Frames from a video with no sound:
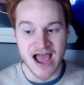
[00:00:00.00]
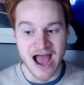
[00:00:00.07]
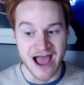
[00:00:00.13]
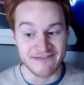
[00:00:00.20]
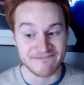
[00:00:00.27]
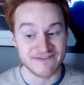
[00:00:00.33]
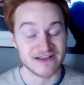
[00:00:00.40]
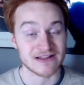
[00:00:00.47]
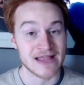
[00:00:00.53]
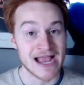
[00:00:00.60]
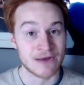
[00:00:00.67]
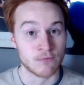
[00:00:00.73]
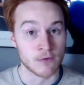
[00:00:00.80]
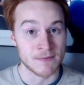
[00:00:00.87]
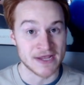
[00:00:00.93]
I feel
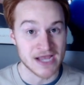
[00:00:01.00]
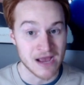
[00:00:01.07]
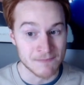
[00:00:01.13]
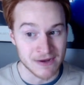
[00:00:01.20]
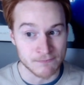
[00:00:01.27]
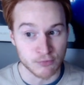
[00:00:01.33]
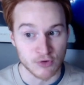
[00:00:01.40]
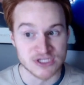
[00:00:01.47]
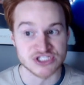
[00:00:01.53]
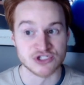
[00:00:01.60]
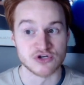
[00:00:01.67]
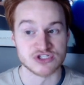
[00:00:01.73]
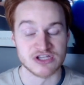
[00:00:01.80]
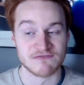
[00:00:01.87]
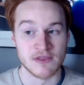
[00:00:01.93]
like we're becoming
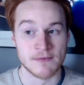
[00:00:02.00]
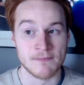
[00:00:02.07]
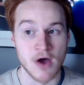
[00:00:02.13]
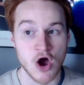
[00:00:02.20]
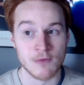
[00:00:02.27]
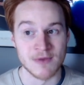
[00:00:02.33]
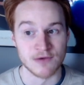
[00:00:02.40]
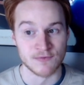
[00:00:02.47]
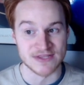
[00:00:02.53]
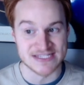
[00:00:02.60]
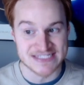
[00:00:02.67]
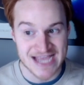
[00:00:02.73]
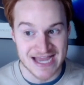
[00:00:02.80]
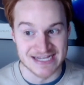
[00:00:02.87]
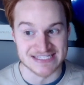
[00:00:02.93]
prisoners of the moment with
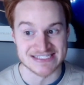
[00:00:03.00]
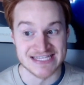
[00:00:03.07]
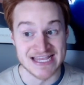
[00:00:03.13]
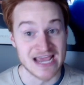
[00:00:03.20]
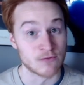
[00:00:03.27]
Tennessee,